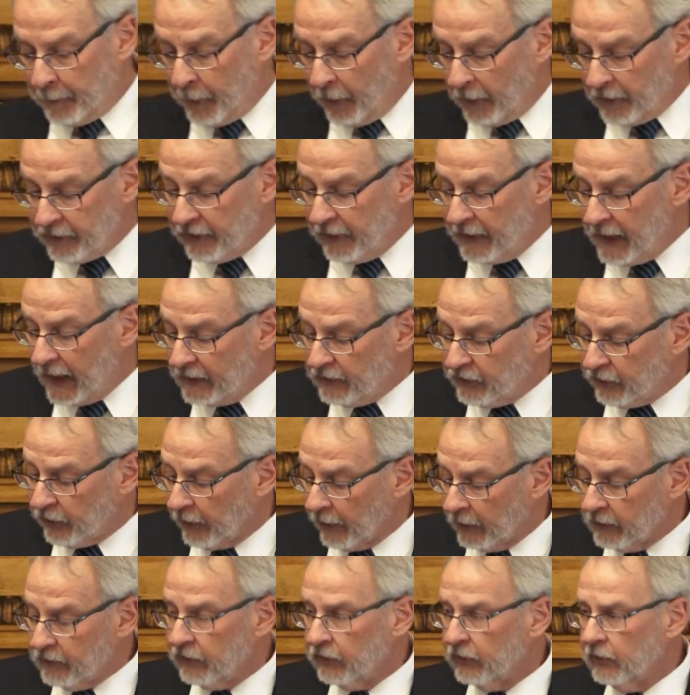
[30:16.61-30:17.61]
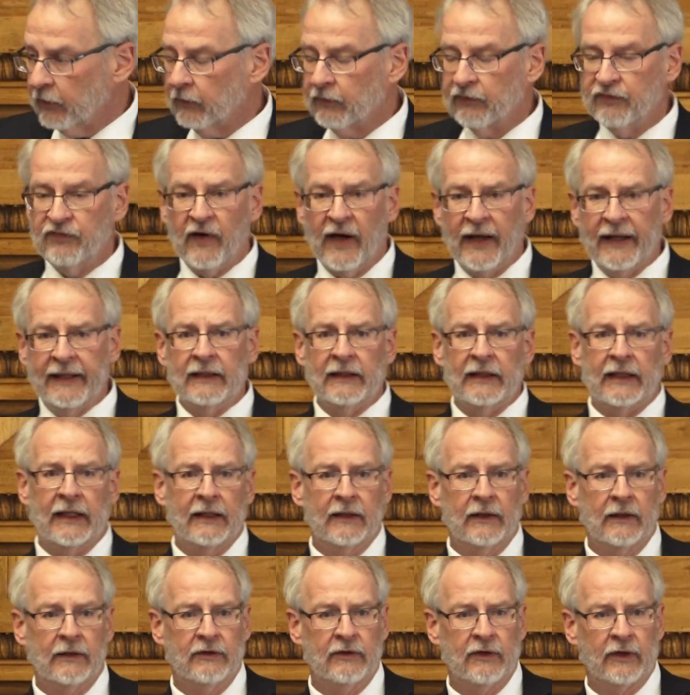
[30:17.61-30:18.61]
person I turned to
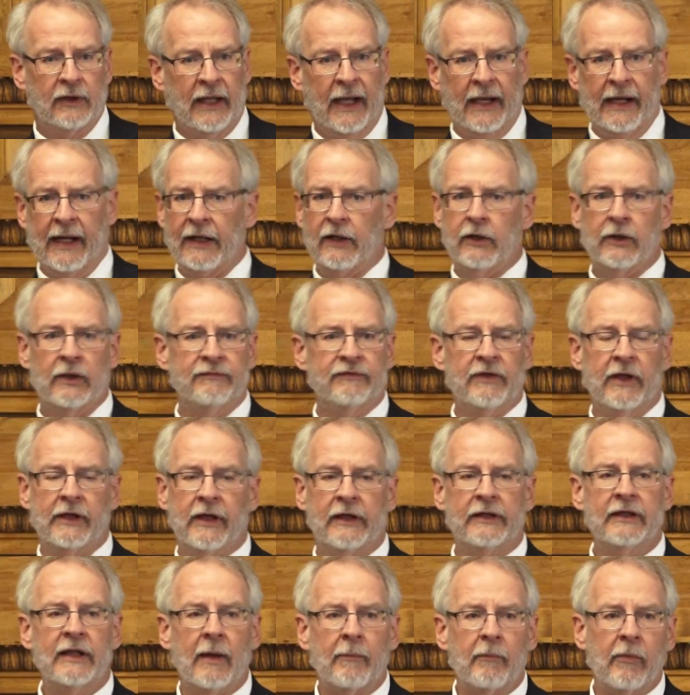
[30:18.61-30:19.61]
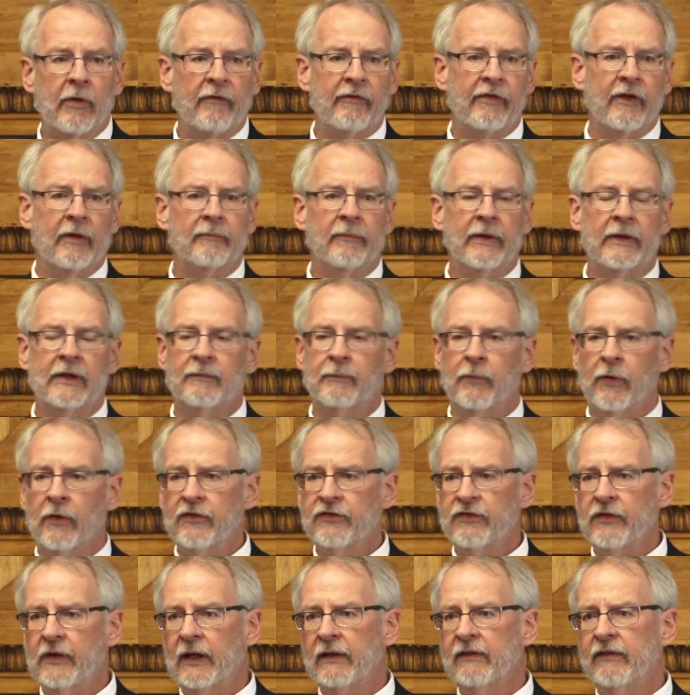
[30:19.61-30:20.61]
finally, and I could have done a number of them, but a
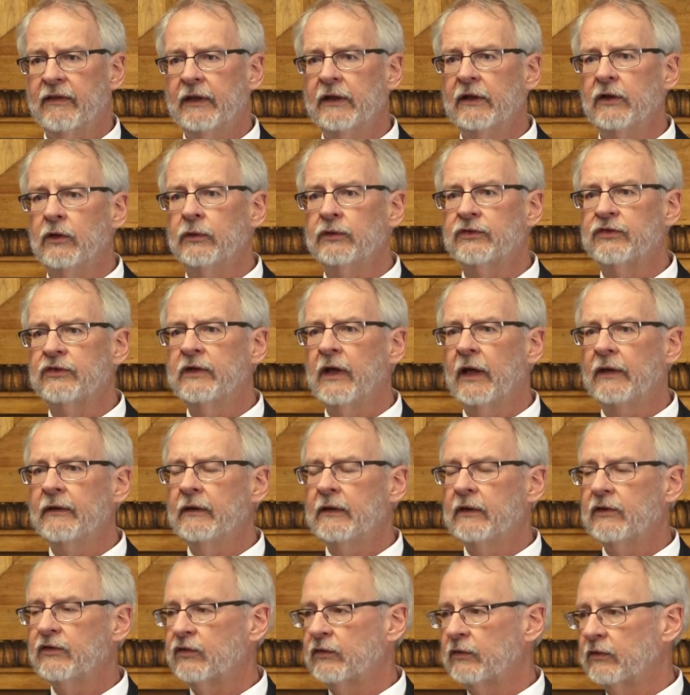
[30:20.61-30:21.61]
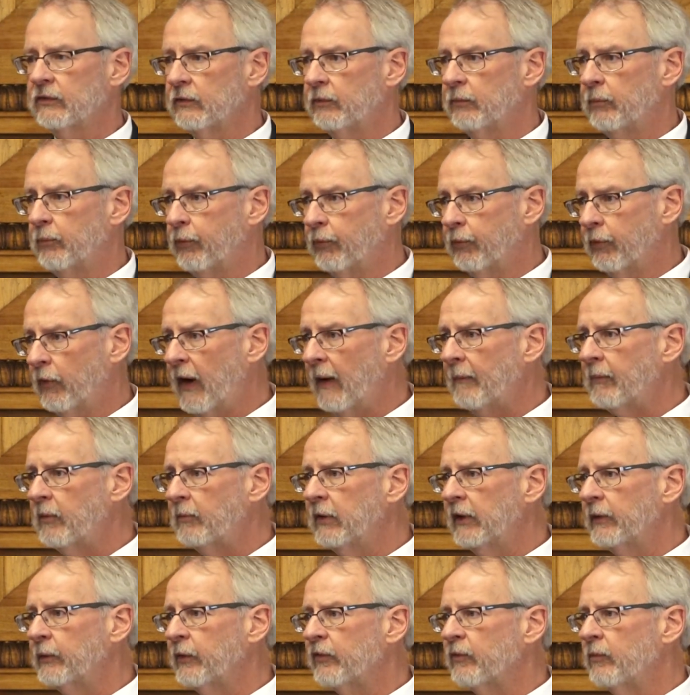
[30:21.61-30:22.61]
person I think who's done this
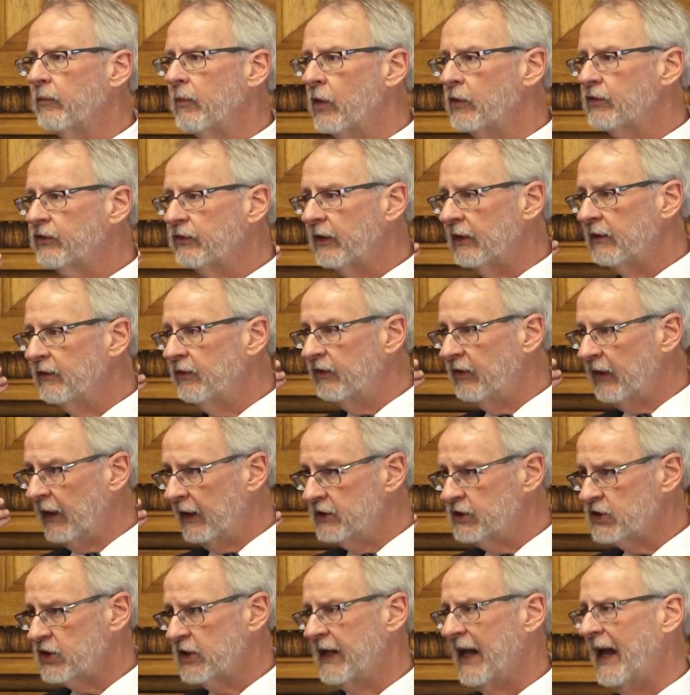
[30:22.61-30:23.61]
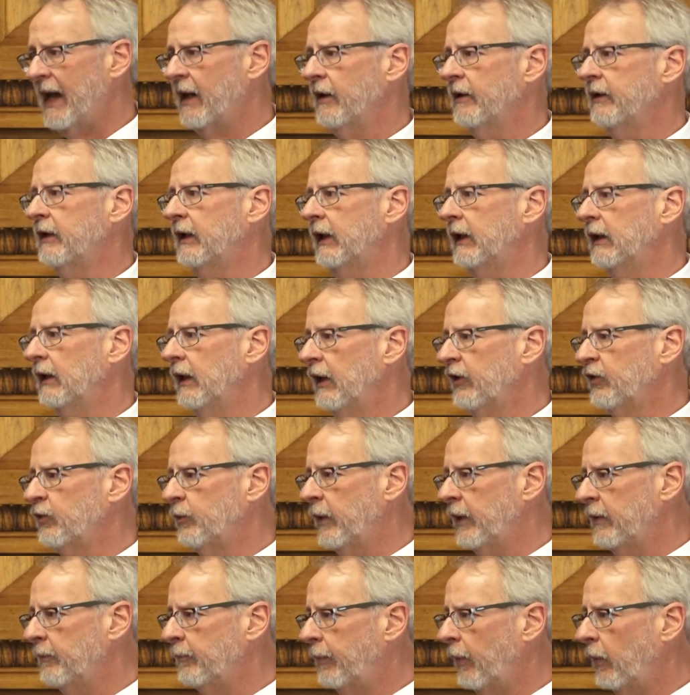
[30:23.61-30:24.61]
probably with most intentionality has
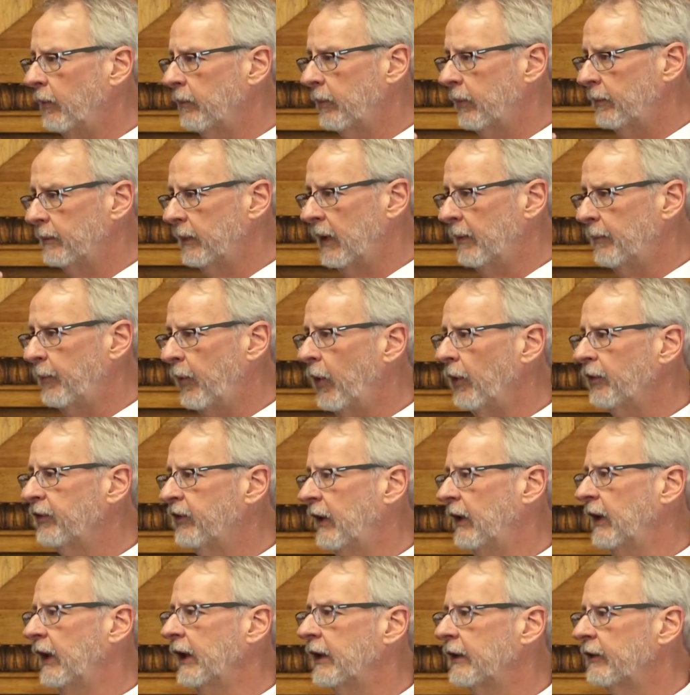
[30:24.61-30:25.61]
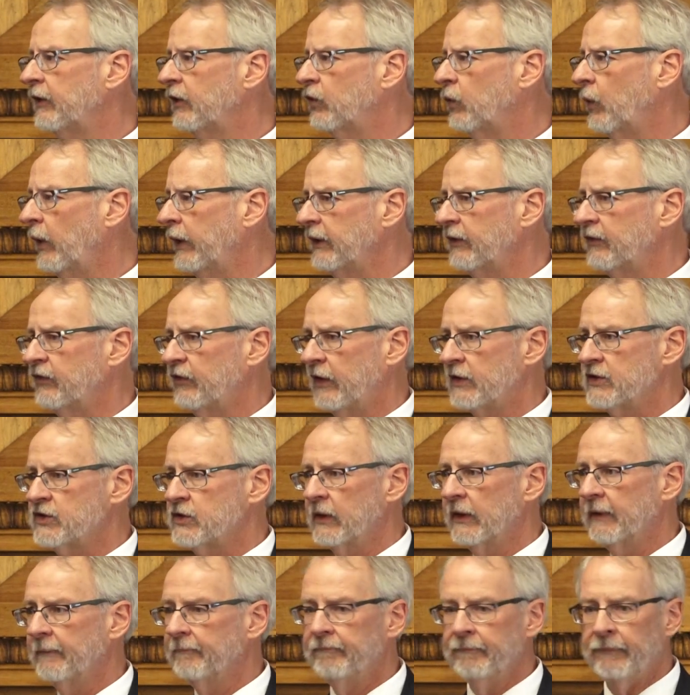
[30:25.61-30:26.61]
been Paul Tillich in the 20th
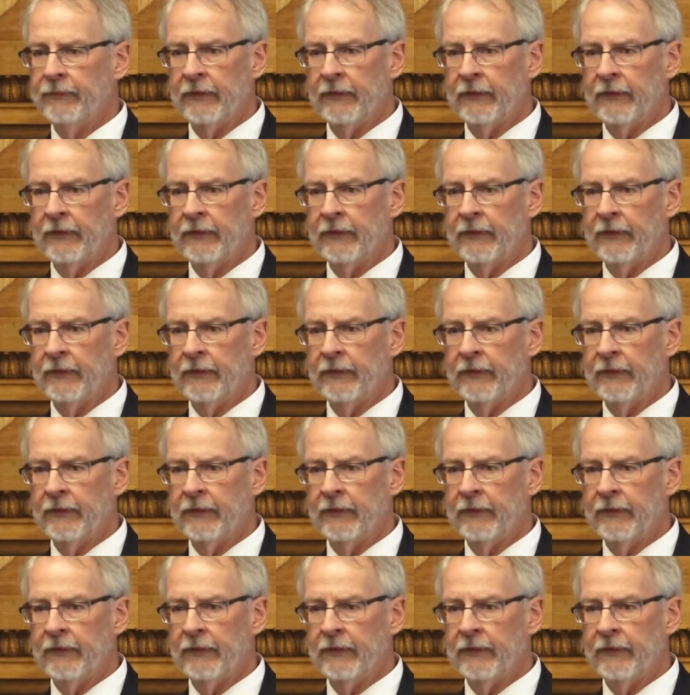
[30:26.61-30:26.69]
century.